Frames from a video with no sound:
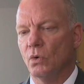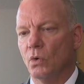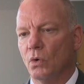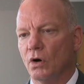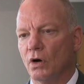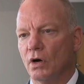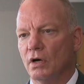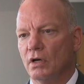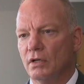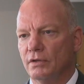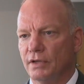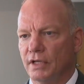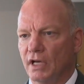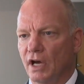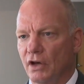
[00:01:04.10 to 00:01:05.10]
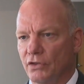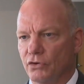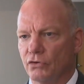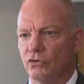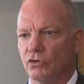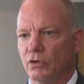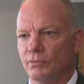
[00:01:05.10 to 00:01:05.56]
or the other
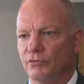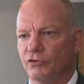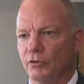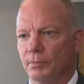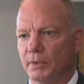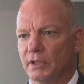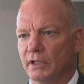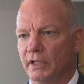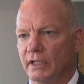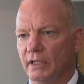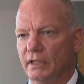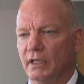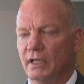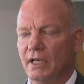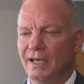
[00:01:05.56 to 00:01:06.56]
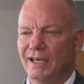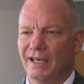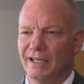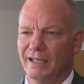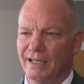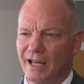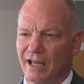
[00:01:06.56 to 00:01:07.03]
group from Killeen,
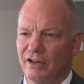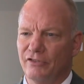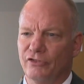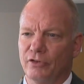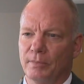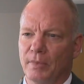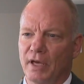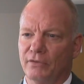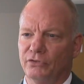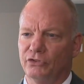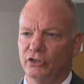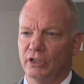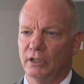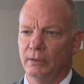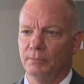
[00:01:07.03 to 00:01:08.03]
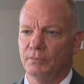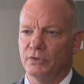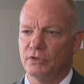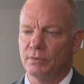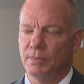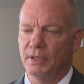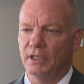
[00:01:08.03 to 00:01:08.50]
and none of them have seemed
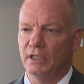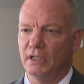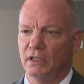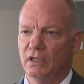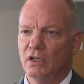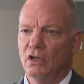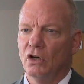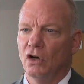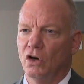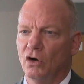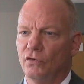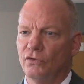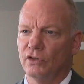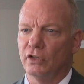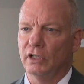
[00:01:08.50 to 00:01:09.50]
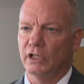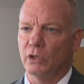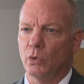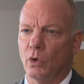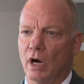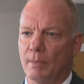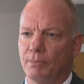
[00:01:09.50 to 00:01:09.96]
to be overly
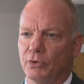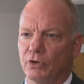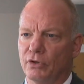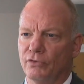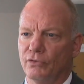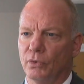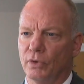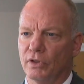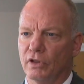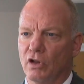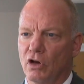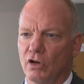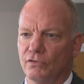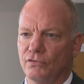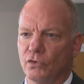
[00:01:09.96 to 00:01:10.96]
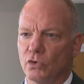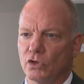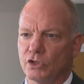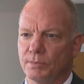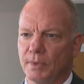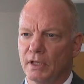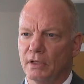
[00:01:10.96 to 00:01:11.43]
cooperative with law
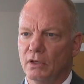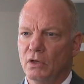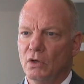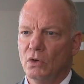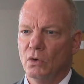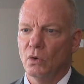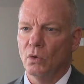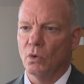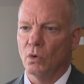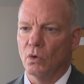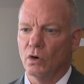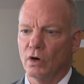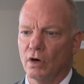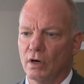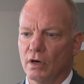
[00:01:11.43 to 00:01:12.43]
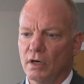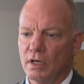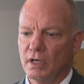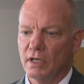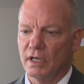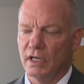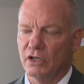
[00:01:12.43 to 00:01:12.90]
enforcement or
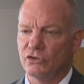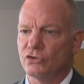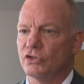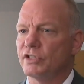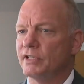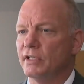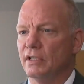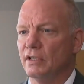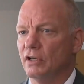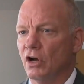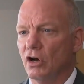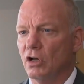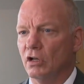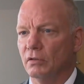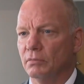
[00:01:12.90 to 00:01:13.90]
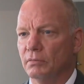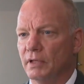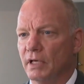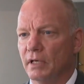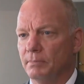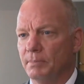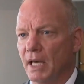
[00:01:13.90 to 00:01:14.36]
interested in all
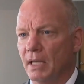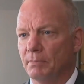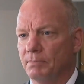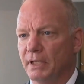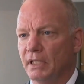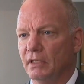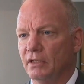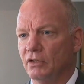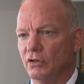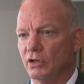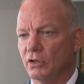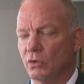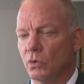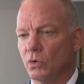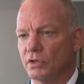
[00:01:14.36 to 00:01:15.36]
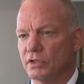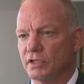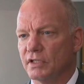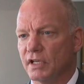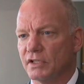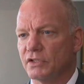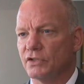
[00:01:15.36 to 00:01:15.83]
about being here in court
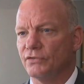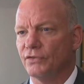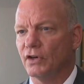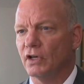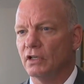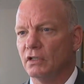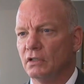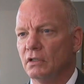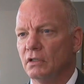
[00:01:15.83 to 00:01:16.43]
to testify.